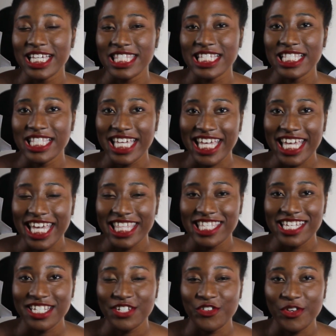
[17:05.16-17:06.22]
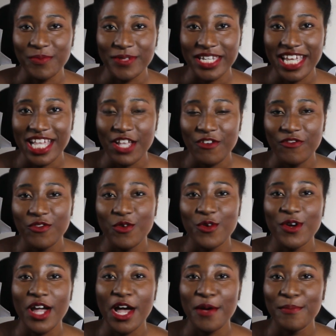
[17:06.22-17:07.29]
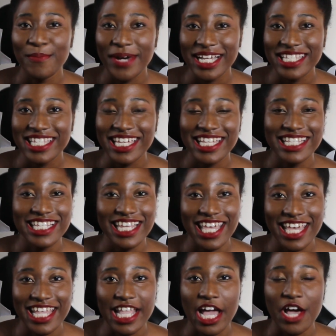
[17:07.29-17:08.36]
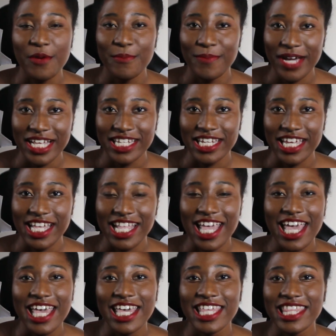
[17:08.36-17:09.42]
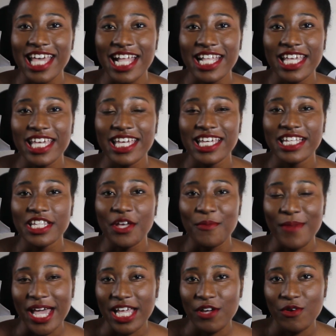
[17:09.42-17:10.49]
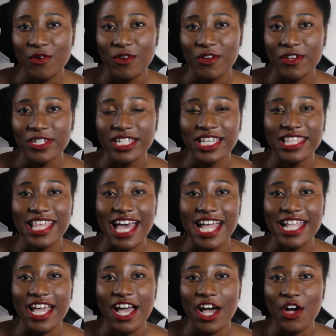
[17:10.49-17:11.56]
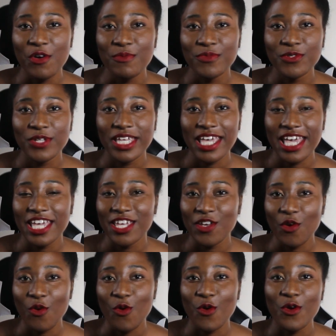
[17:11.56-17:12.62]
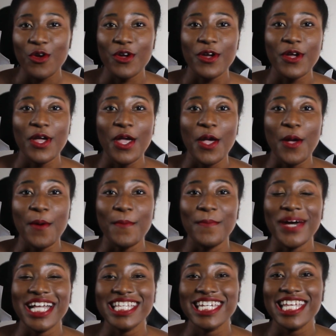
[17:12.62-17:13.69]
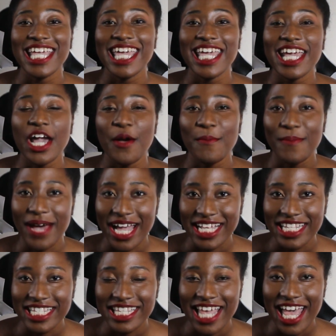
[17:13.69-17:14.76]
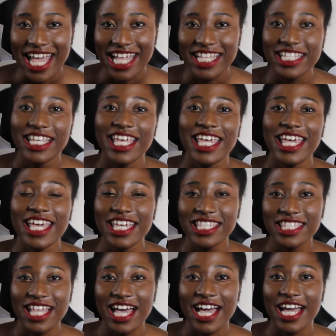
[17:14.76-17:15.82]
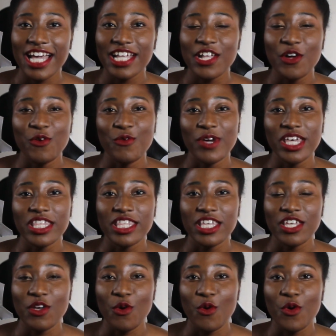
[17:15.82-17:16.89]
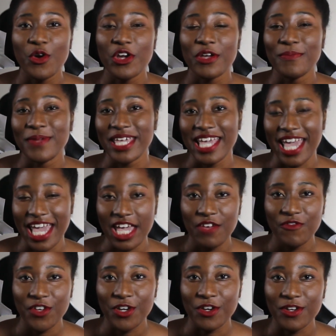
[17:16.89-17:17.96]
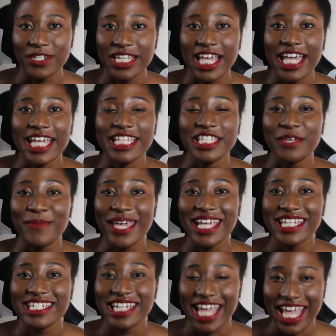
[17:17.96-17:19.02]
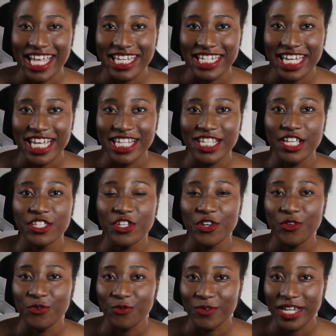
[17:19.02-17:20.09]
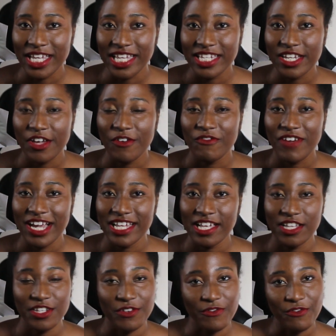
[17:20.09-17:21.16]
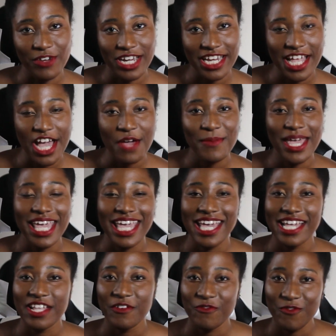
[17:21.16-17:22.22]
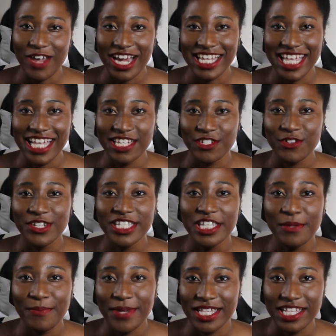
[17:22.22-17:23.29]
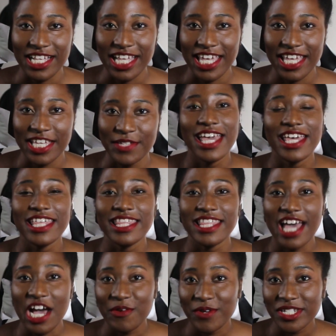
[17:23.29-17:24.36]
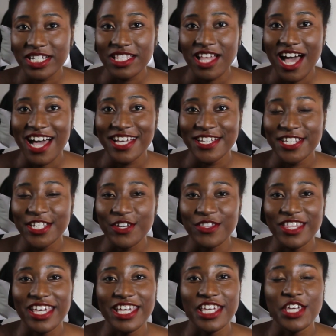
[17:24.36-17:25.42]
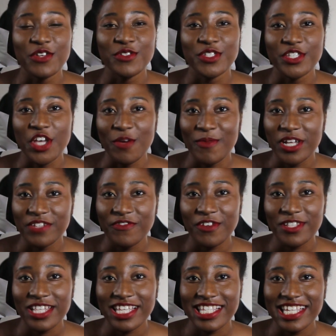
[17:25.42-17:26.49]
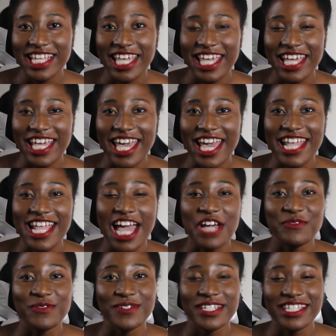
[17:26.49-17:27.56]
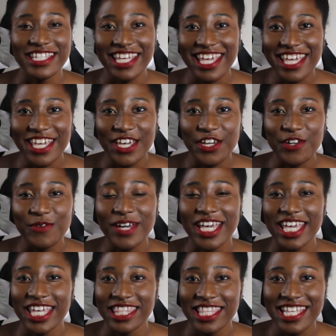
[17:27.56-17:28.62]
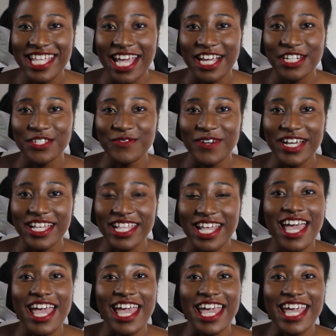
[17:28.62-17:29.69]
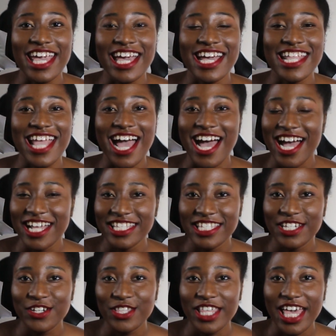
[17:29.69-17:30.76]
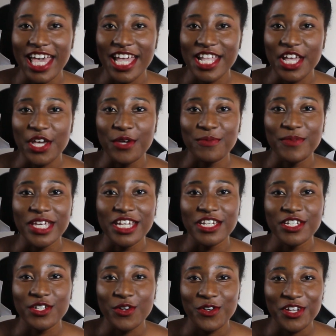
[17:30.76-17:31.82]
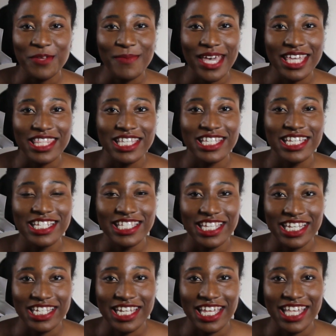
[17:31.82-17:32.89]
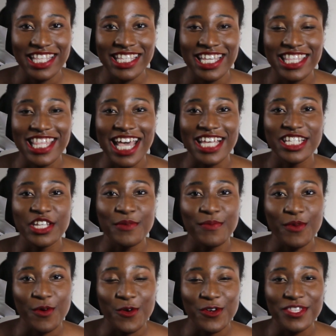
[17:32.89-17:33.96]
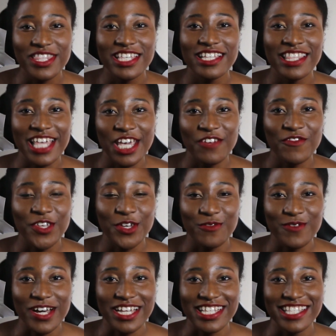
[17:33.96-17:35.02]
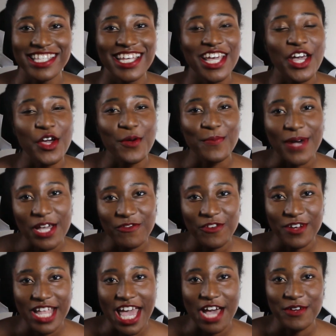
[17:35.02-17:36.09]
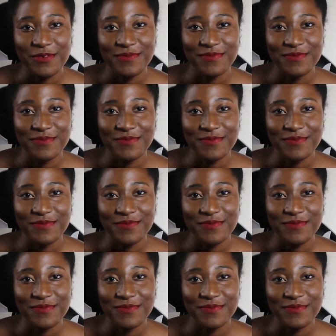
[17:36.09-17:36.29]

the link in the description for Abundance in a Budget. That is my course that helps get your budgeting mindset in line with your behaviors to make changes to reach financial freedom and financial stability. That was a lot, so thank you so much for listening, and I will see you in the next one. And until then, be sure to make the decisions that support the life you want. Bye for now.